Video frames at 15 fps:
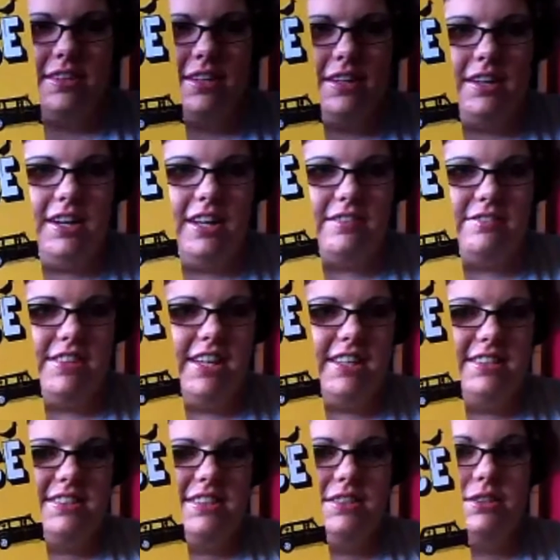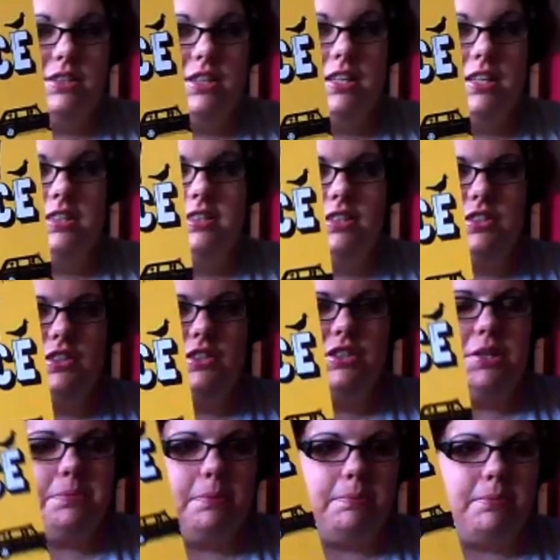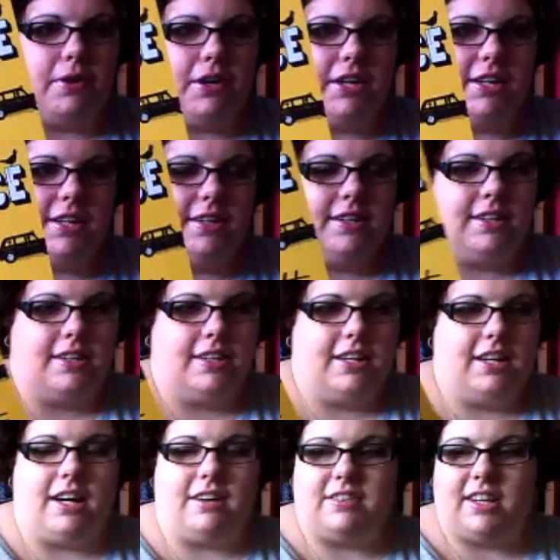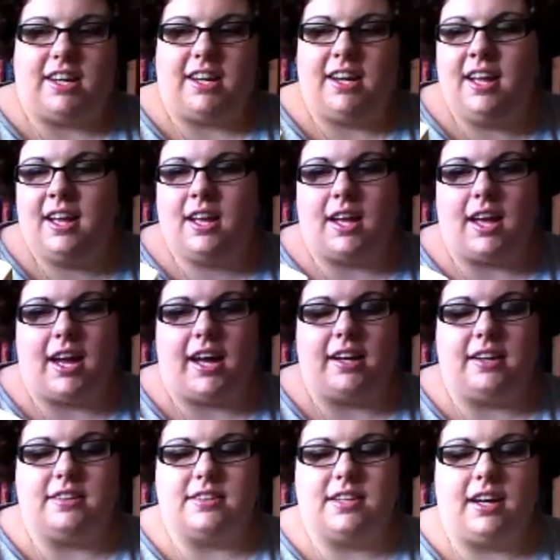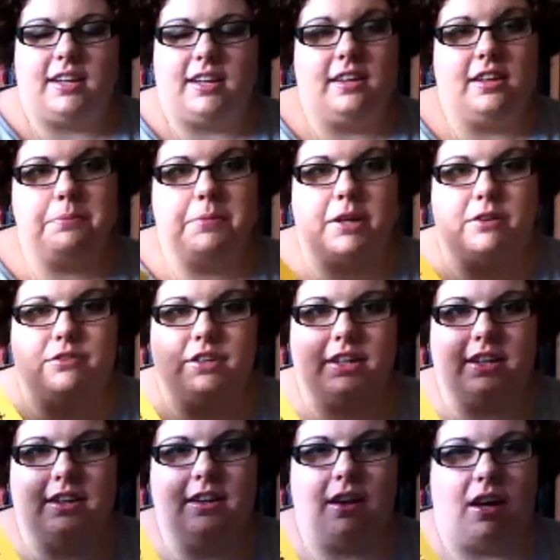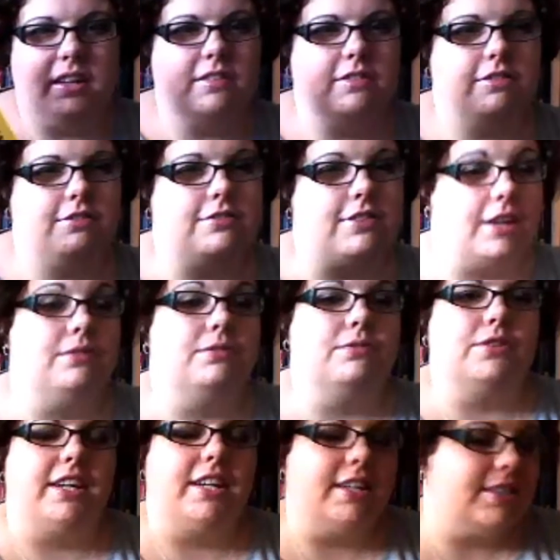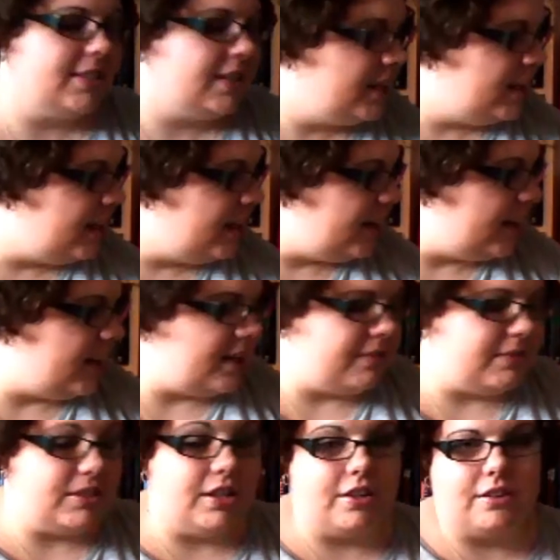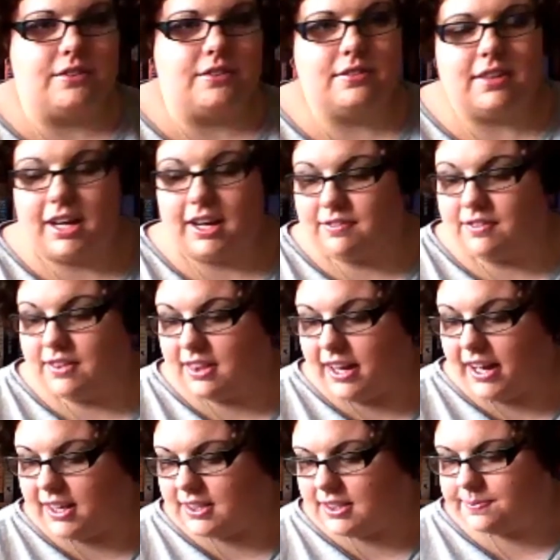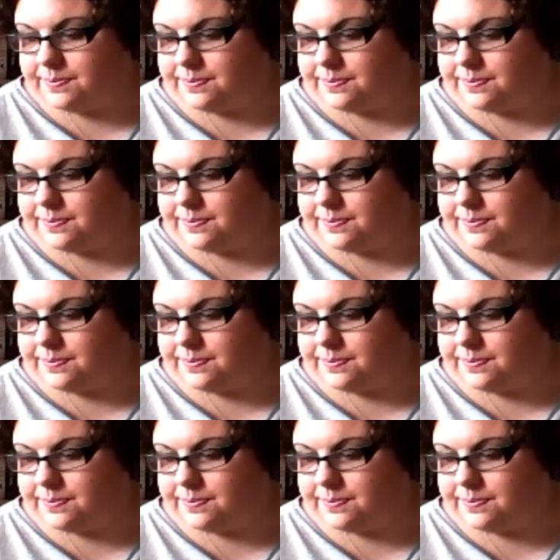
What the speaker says: love this. It's just a super bright cover, and I think it'll be a really light, fun read. So have that.